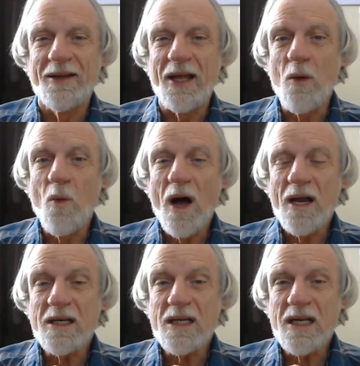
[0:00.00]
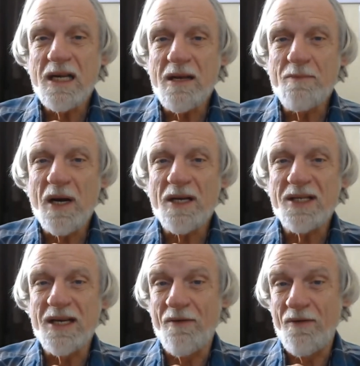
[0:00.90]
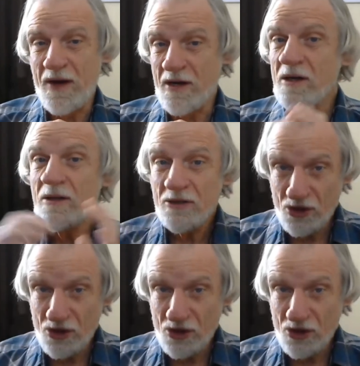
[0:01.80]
They want to keep us in fear.